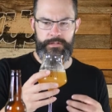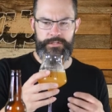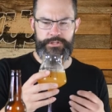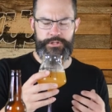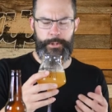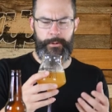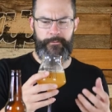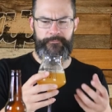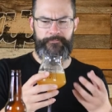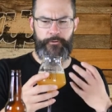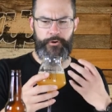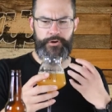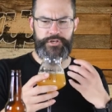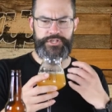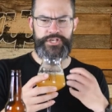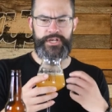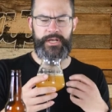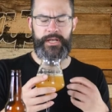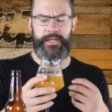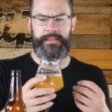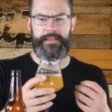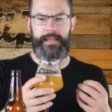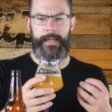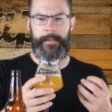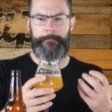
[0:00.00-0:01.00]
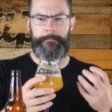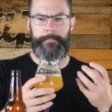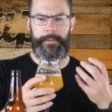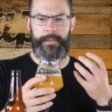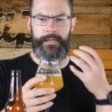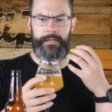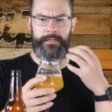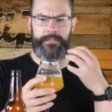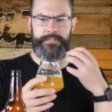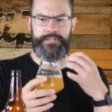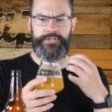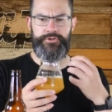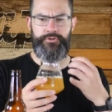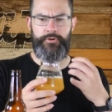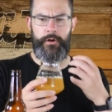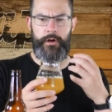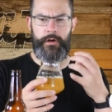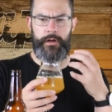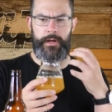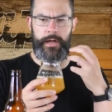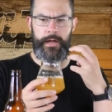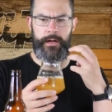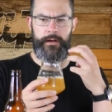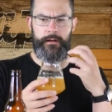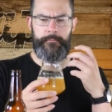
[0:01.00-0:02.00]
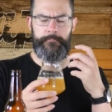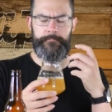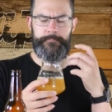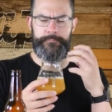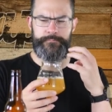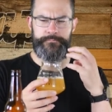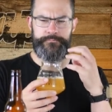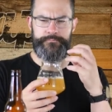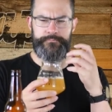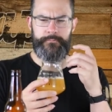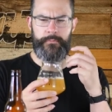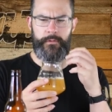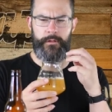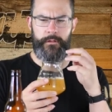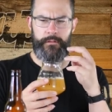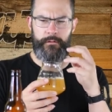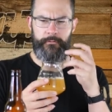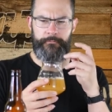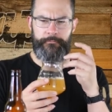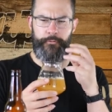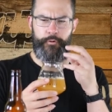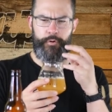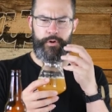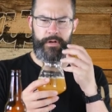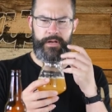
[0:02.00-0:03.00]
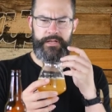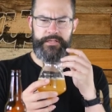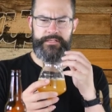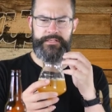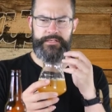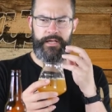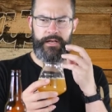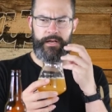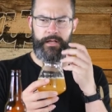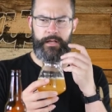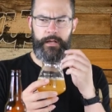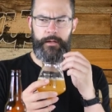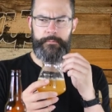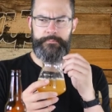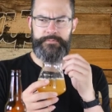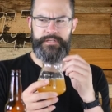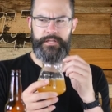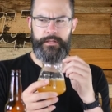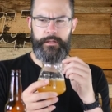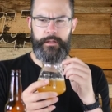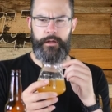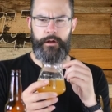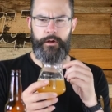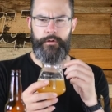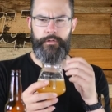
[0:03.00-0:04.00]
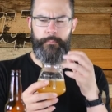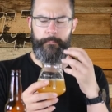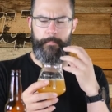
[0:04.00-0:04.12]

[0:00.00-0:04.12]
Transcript: So at first you get that big, strong kind of, the fruitiness kind of comes in there.